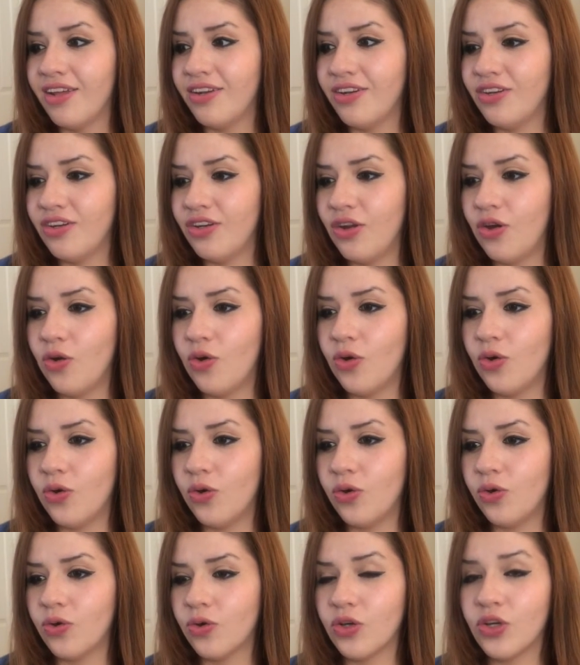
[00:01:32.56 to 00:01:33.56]

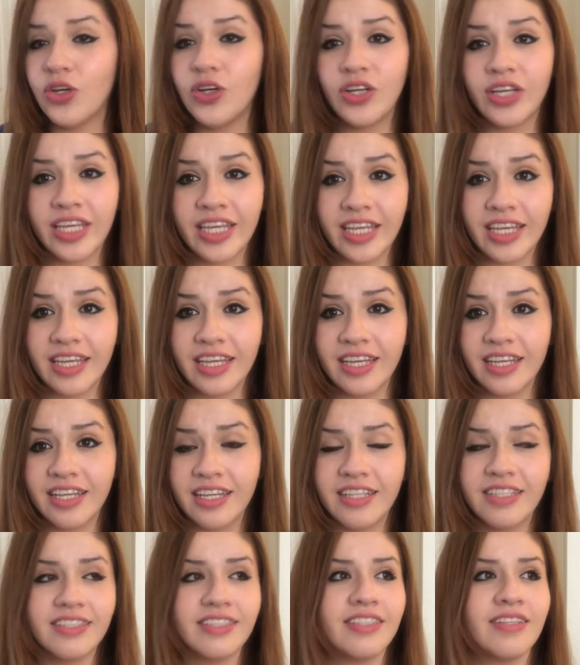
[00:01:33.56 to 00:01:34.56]
no
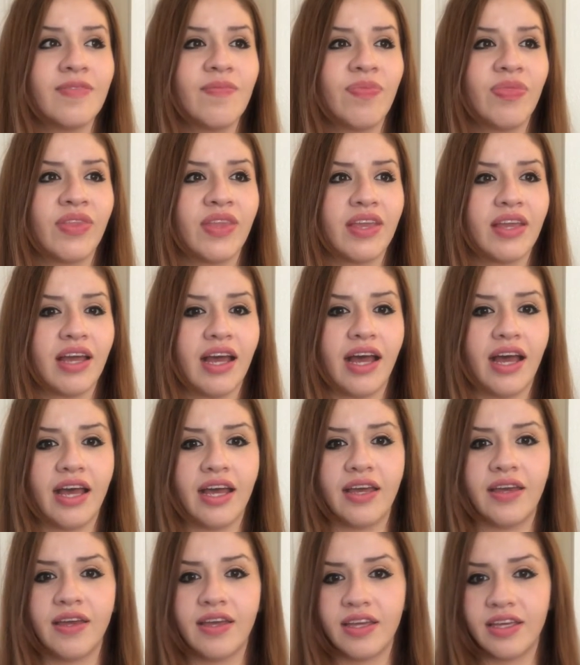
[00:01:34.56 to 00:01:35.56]
cookies.
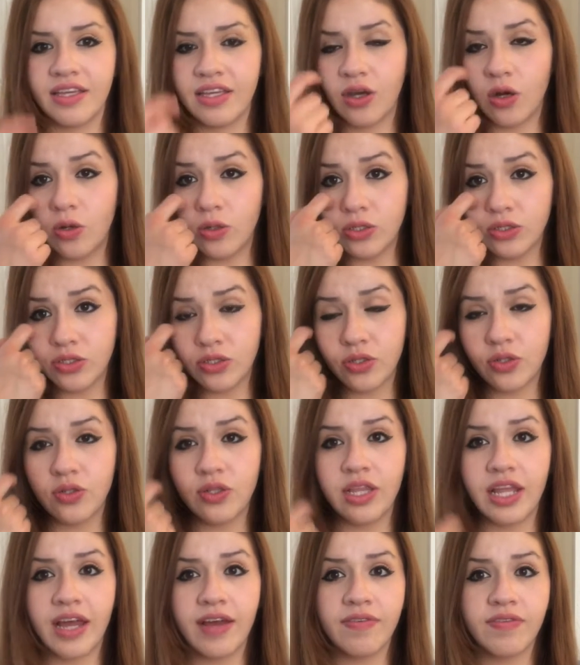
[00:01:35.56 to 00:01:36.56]
I also
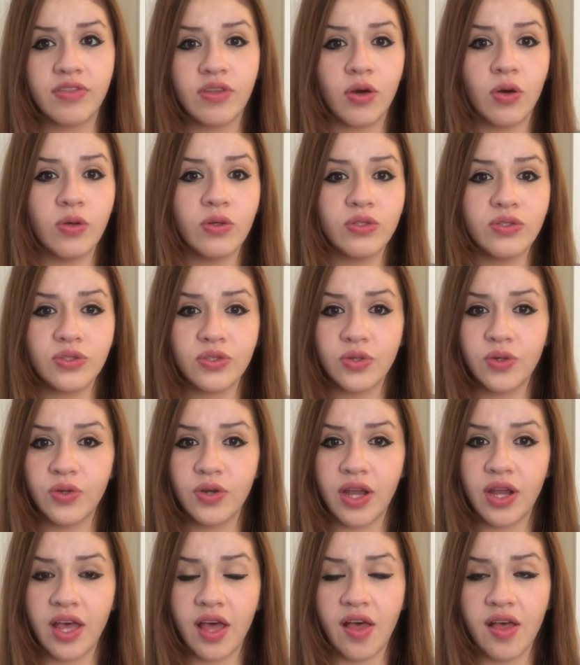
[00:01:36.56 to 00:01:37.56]
left all
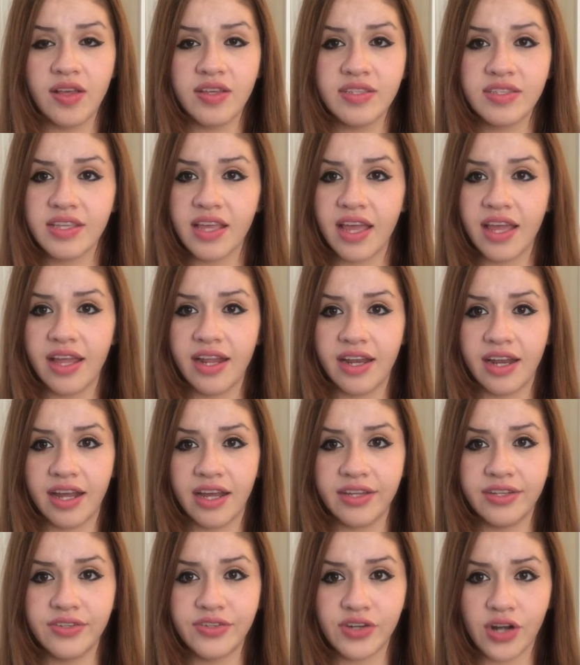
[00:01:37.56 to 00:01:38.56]
sodas, and
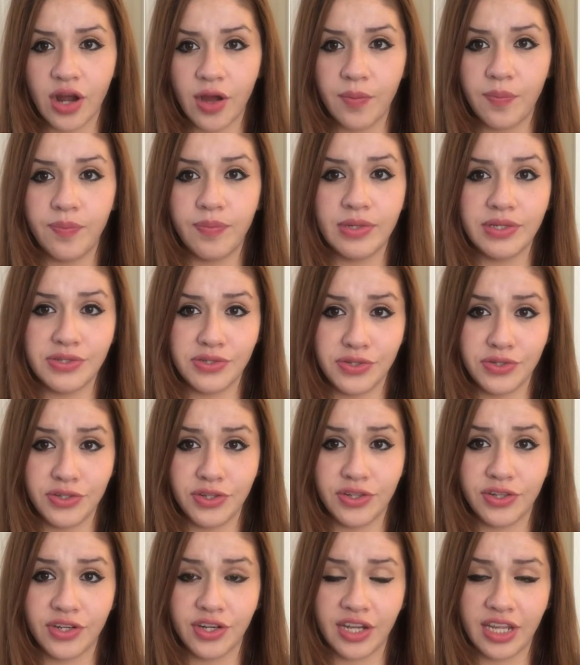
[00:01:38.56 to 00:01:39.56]
I dropped my
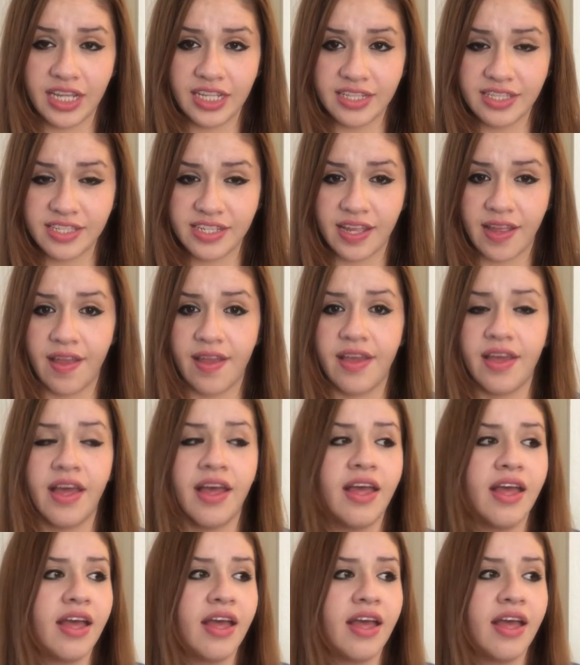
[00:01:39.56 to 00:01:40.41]
sugar intake.